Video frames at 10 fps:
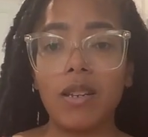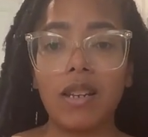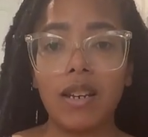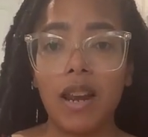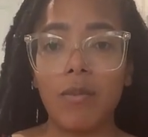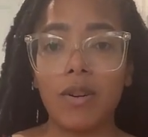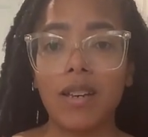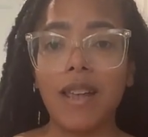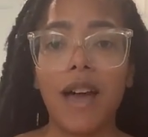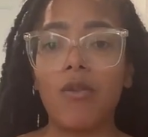into the camera
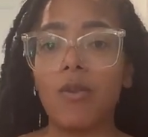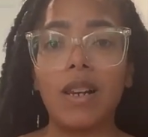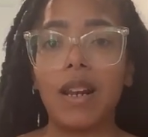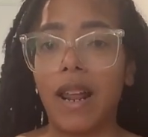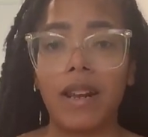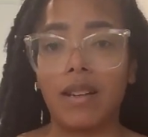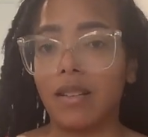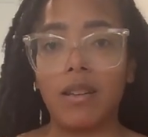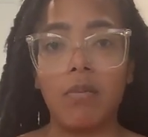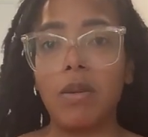because I don't really
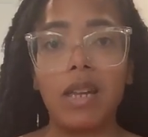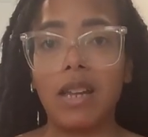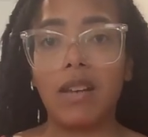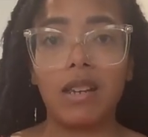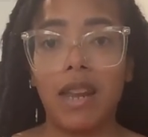like them being in